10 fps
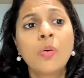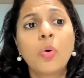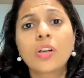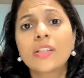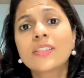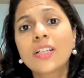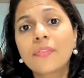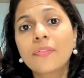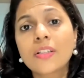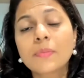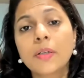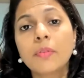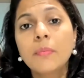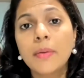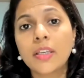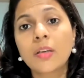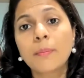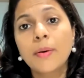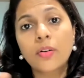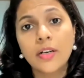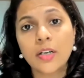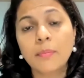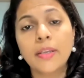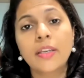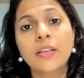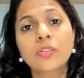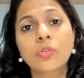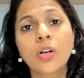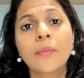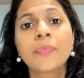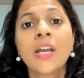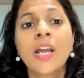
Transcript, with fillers: what is the difference between baking powder and baking soda,